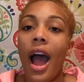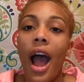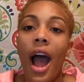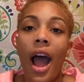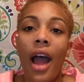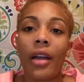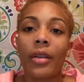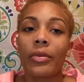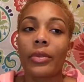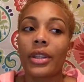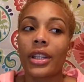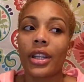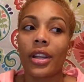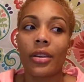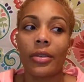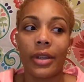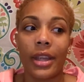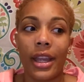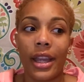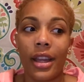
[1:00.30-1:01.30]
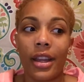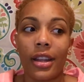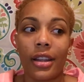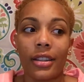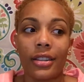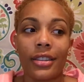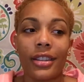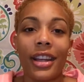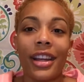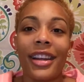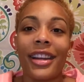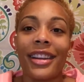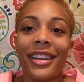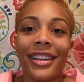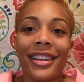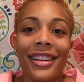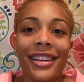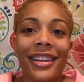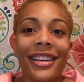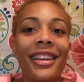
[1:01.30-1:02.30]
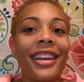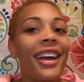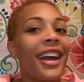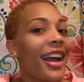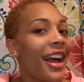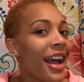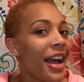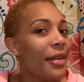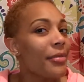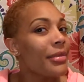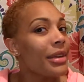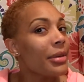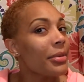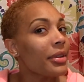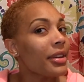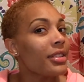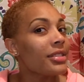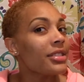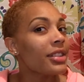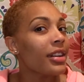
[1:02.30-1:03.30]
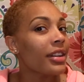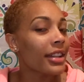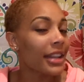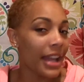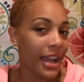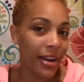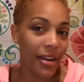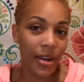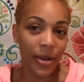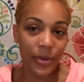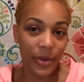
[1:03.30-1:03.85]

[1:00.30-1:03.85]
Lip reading: I really don't care. Maybe I'll start caring